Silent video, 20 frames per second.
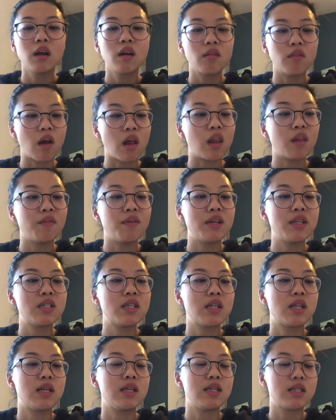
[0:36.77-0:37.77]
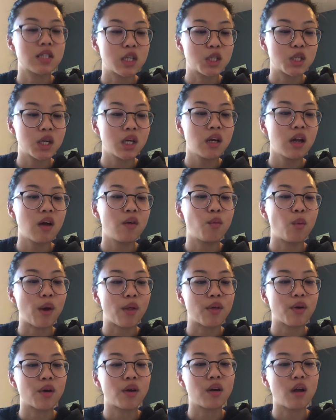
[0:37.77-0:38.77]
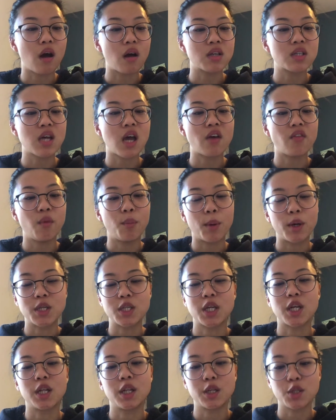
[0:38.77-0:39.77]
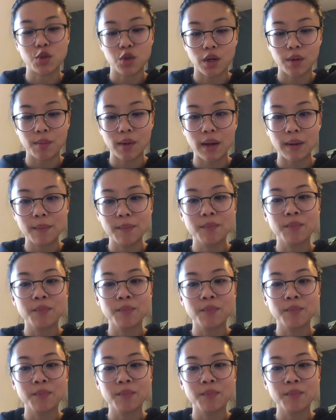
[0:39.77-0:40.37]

relevant to the decision of whether or not to have a particular treatment.